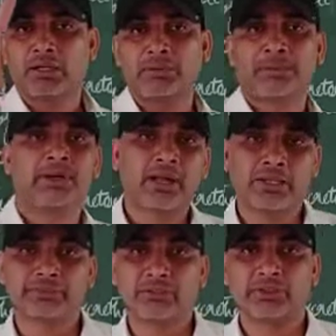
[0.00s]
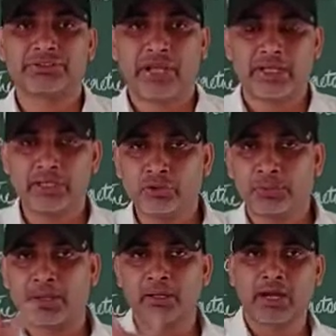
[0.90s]
different kinds of the channel,
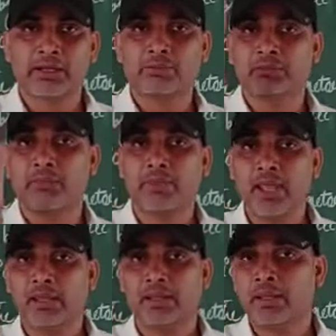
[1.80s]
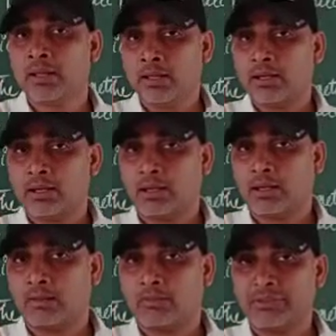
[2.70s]
different kind of the way
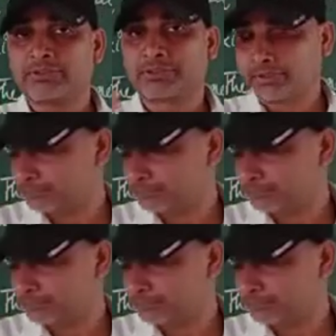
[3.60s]
which.